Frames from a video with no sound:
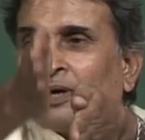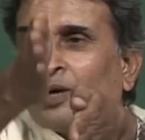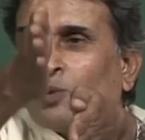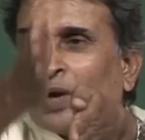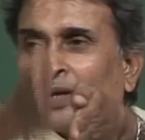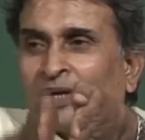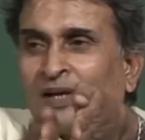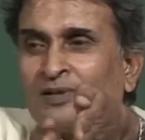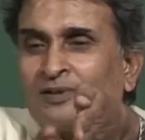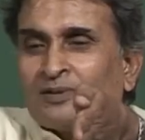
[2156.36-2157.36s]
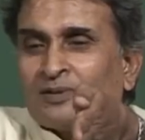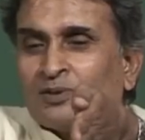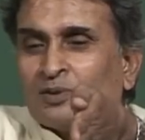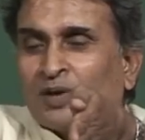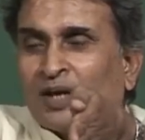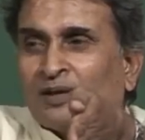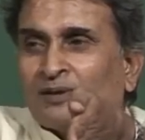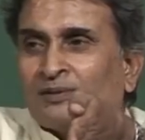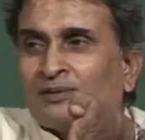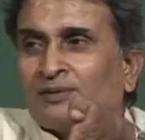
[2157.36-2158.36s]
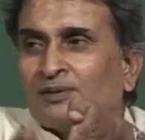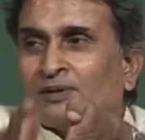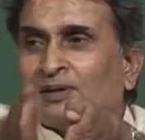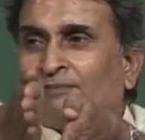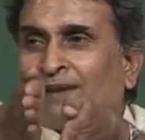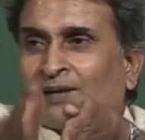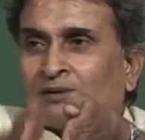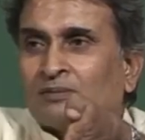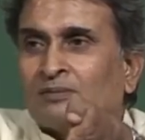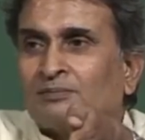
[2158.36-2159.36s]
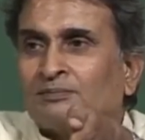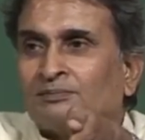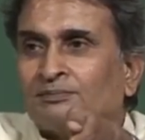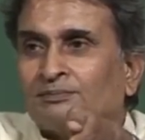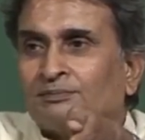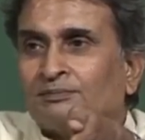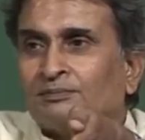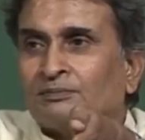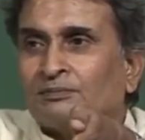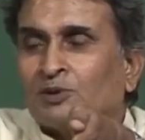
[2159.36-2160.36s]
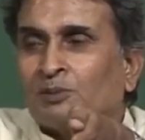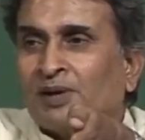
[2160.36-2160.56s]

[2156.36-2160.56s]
in one case you can deflect the